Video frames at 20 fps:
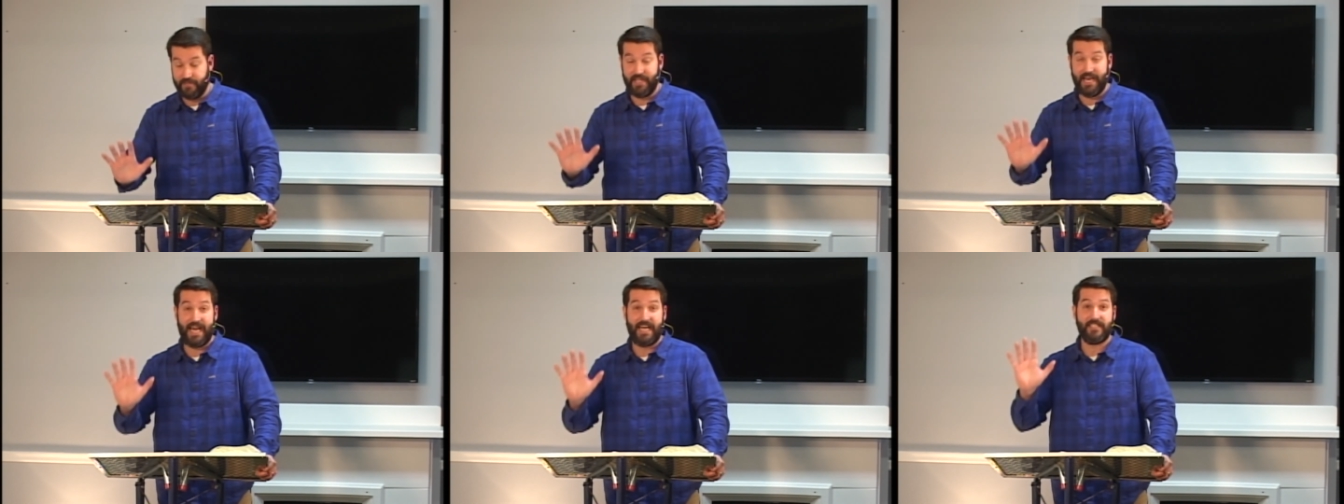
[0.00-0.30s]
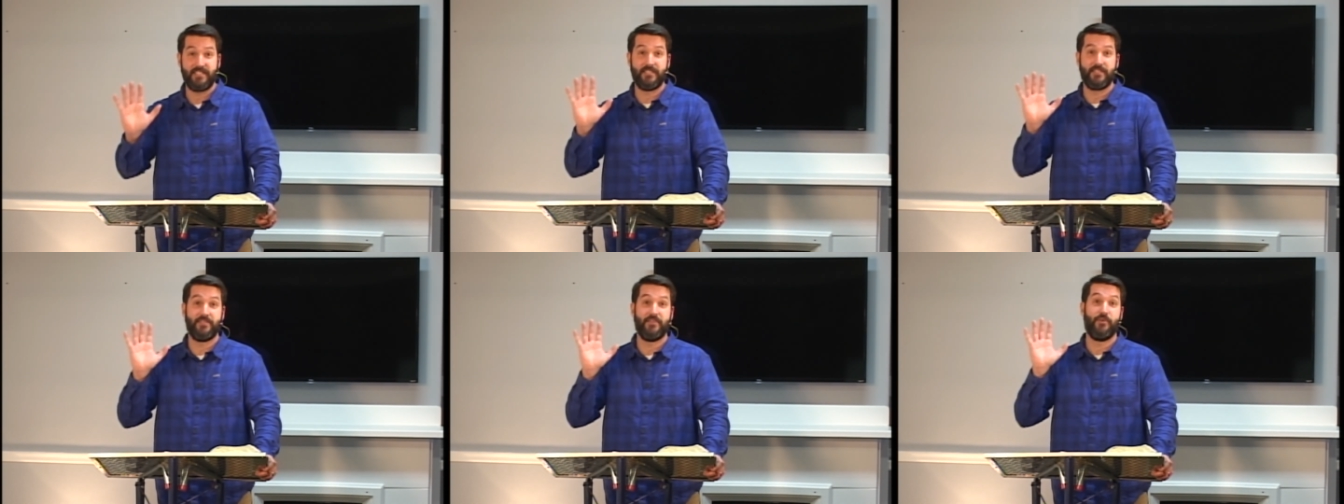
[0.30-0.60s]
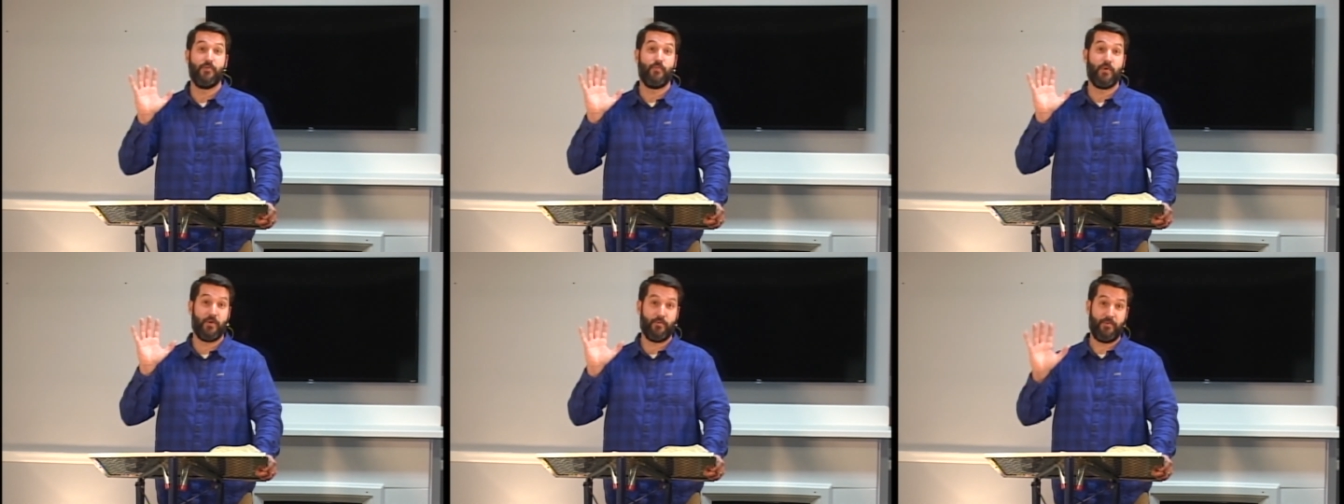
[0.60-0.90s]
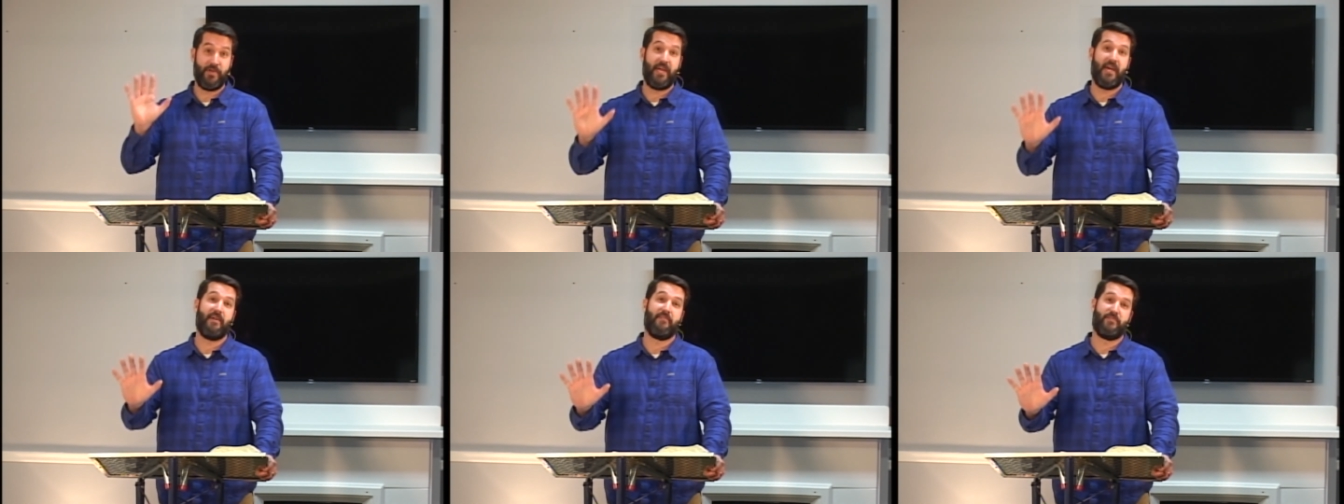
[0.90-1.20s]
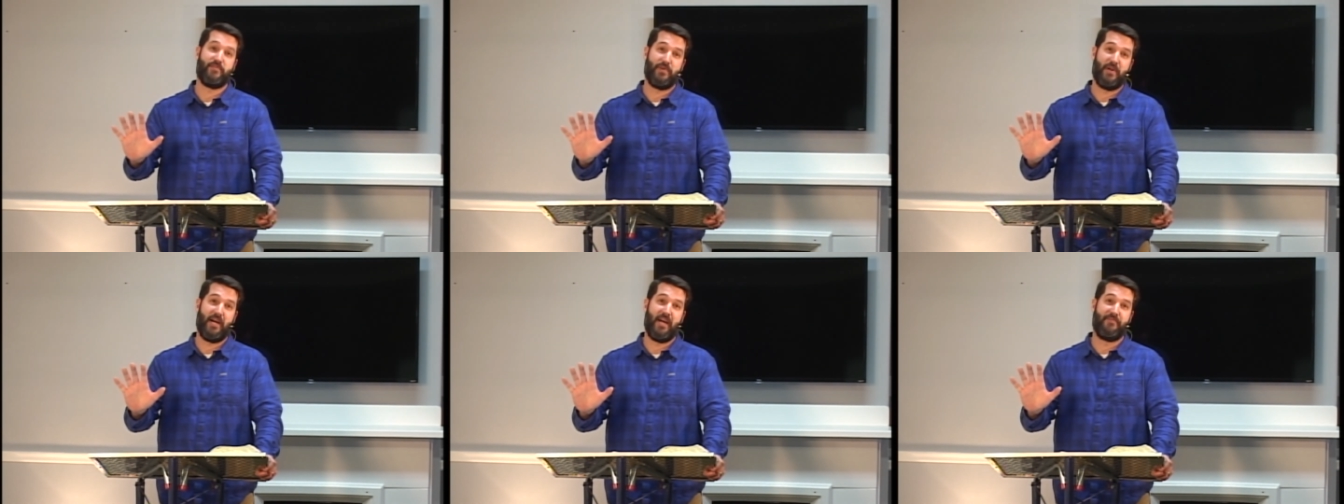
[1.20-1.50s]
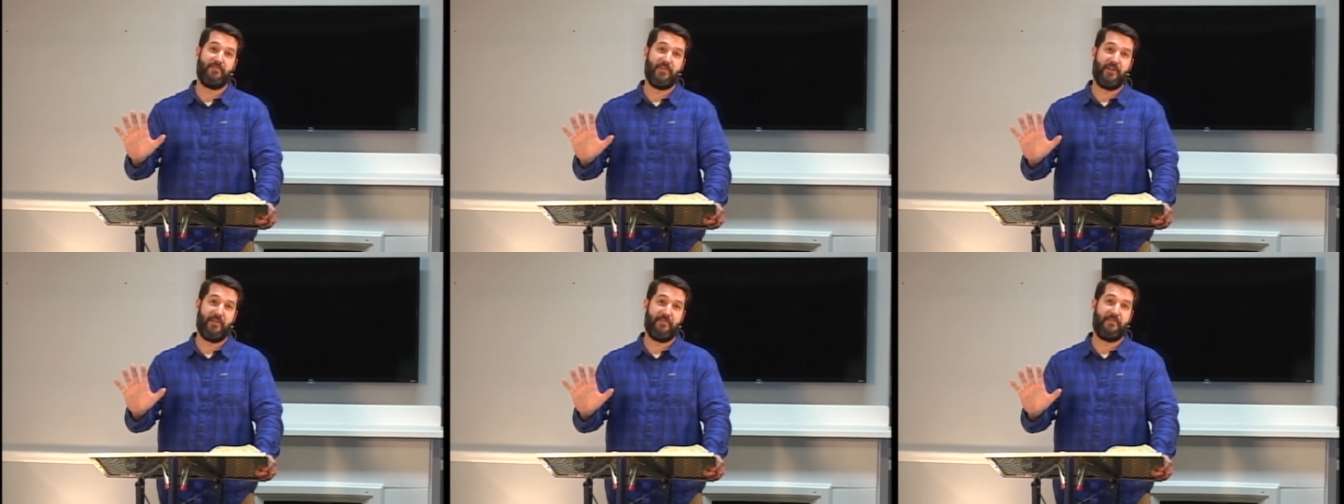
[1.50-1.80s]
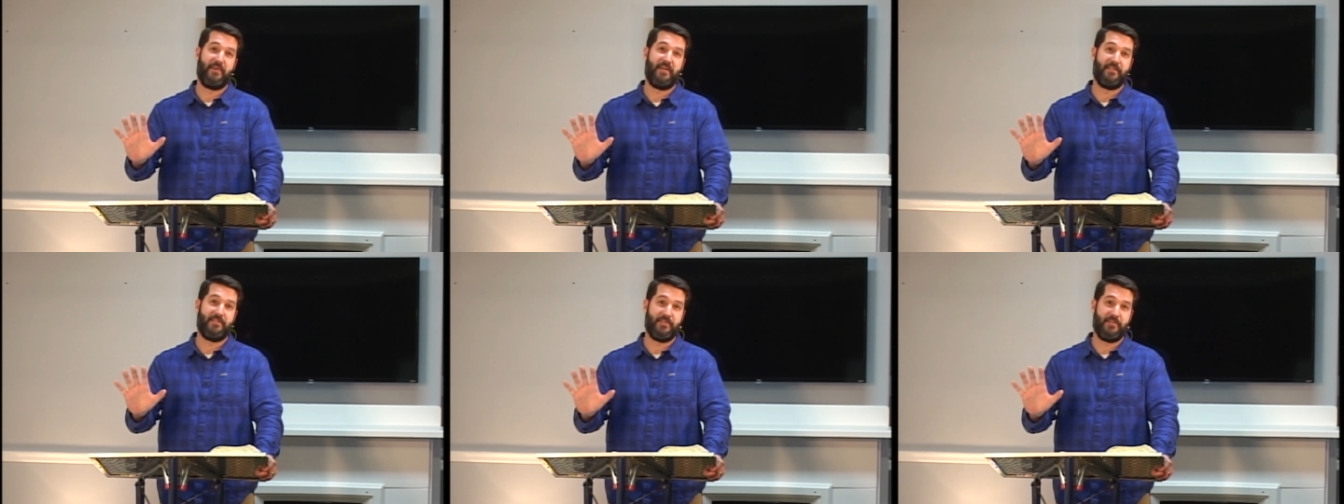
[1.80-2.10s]
That's where we have arrived in our
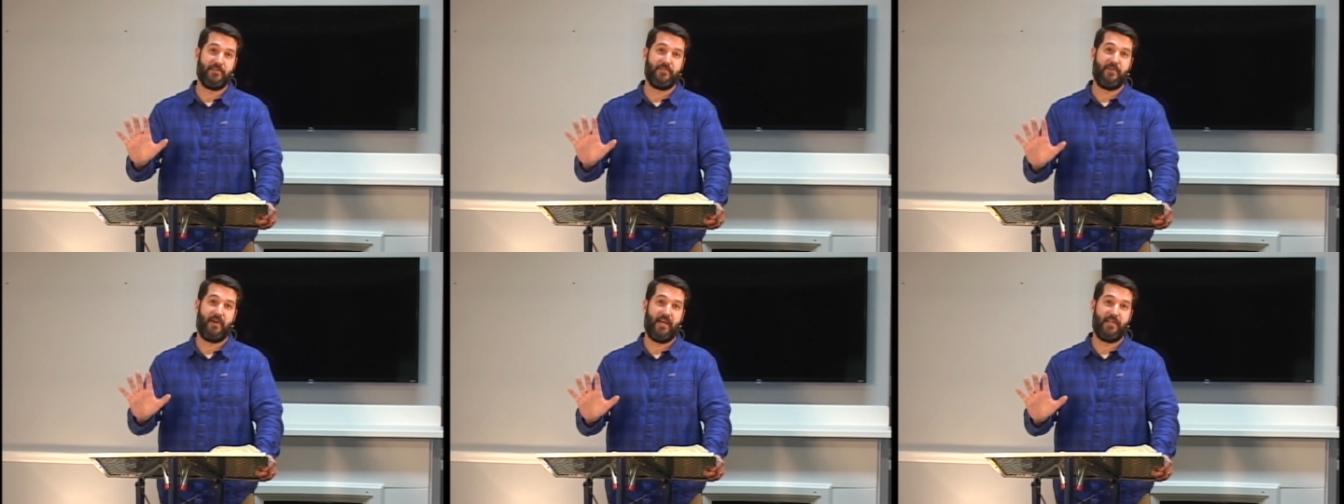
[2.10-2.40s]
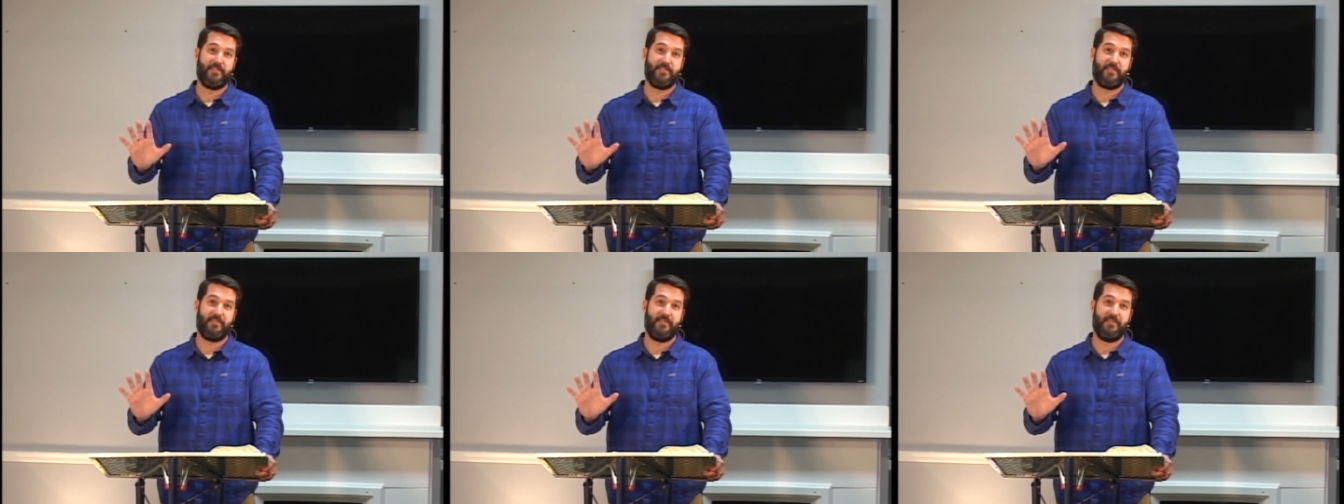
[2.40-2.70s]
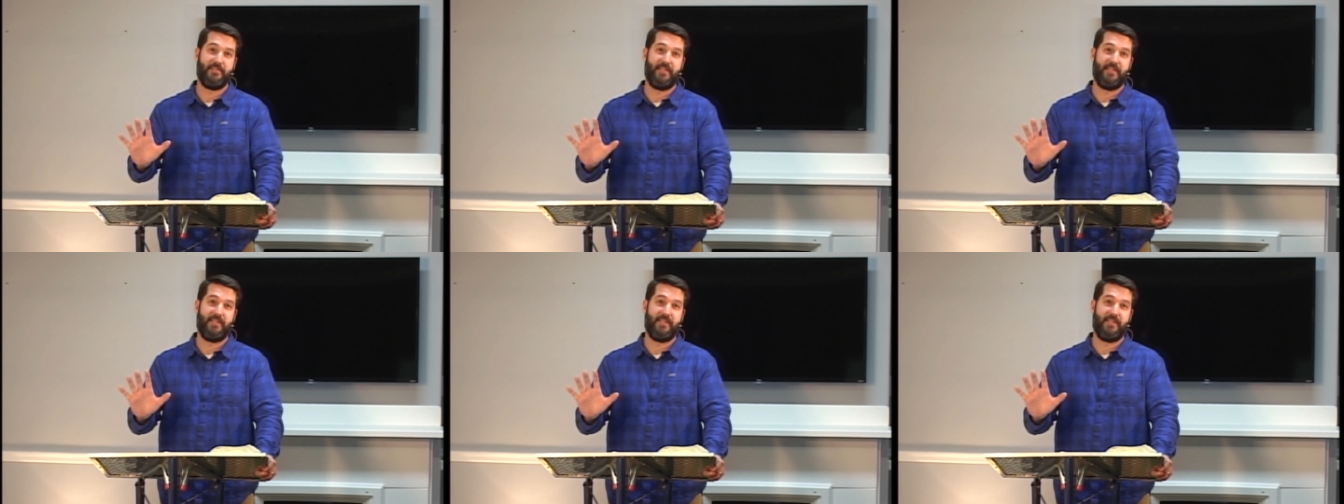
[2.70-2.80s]
faith in Christ.